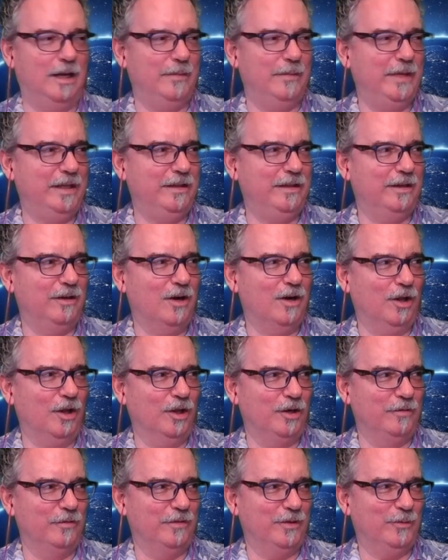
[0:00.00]
I mean, they're all
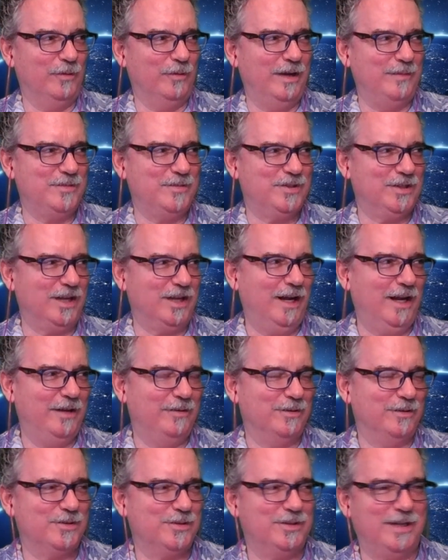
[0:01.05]
over the website and
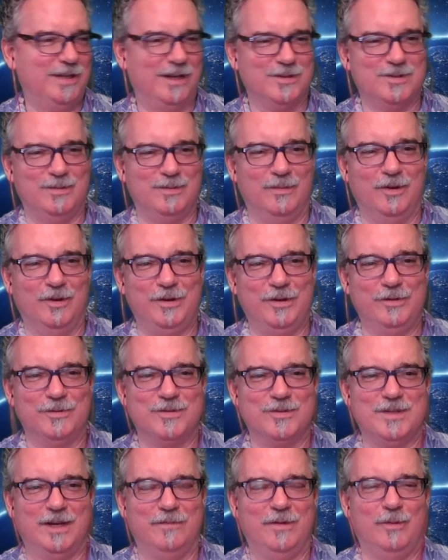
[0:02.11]
there's
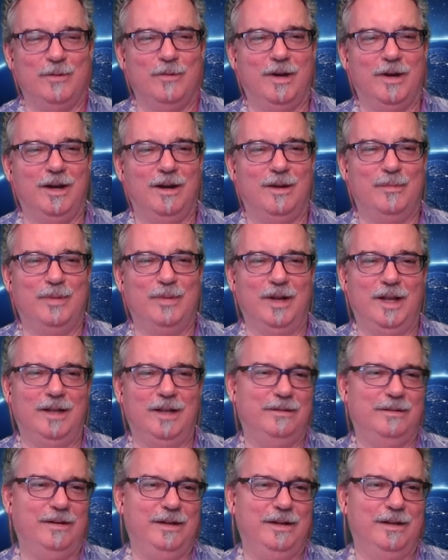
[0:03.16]
testimonials everywhere, but
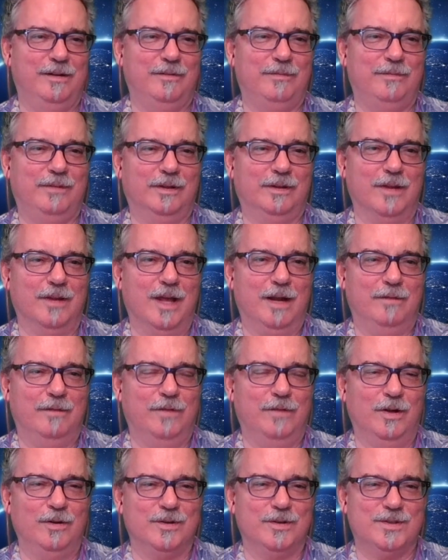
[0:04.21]
you know, a lot of
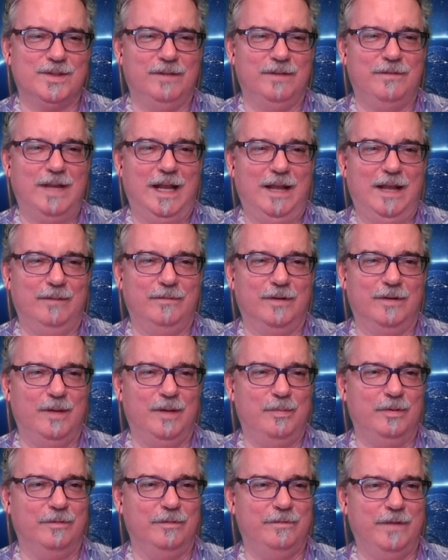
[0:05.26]
folks have had very
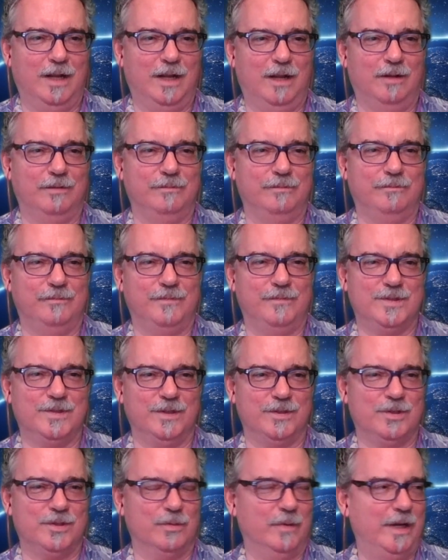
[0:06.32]
profound
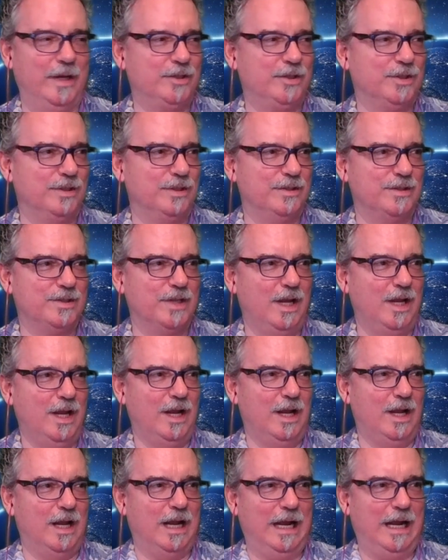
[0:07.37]
situations.
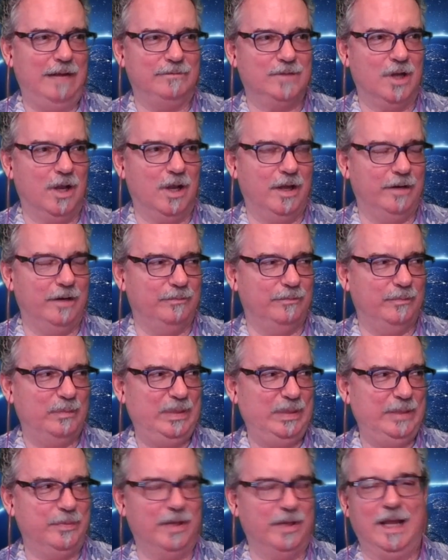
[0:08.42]
I've taught
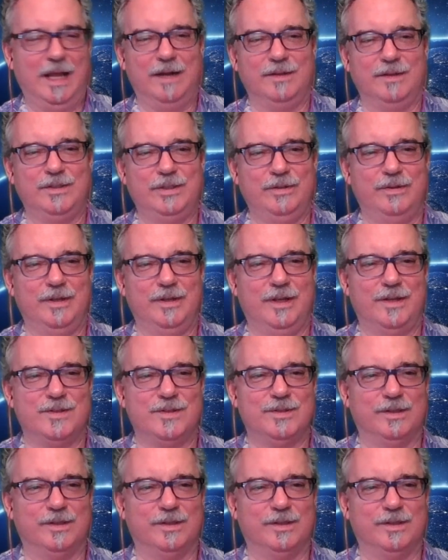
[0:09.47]
people how to do this.